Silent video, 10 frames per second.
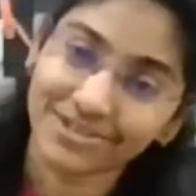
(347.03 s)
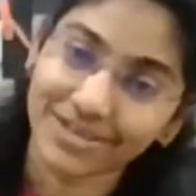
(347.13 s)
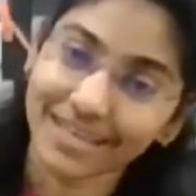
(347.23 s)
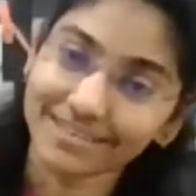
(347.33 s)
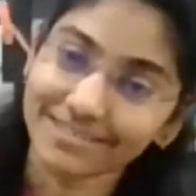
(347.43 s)

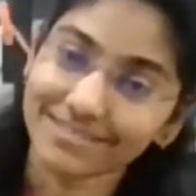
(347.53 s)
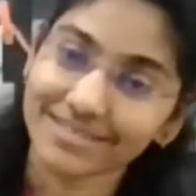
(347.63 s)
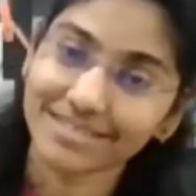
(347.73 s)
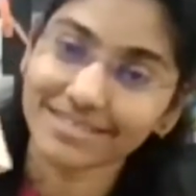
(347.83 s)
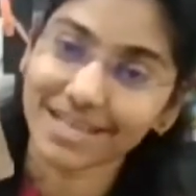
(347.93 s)
Okay,
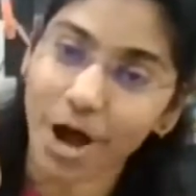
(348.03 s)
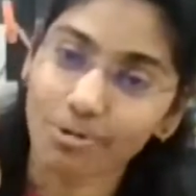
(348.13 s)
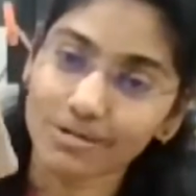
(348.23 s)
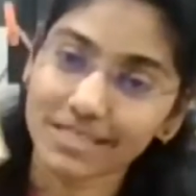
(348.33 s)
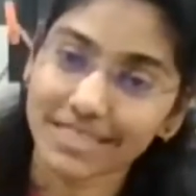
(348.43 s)
this is
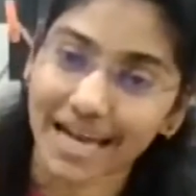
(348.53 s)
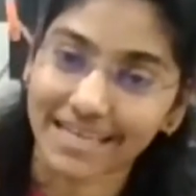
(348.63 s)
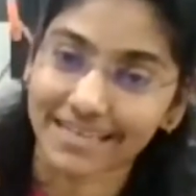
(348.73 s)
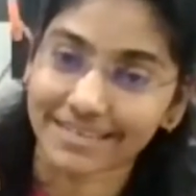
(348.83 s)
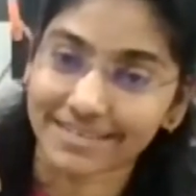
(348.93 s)
owl
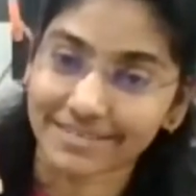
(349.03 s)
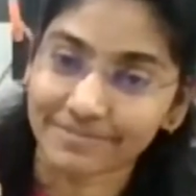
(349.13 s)
stacking.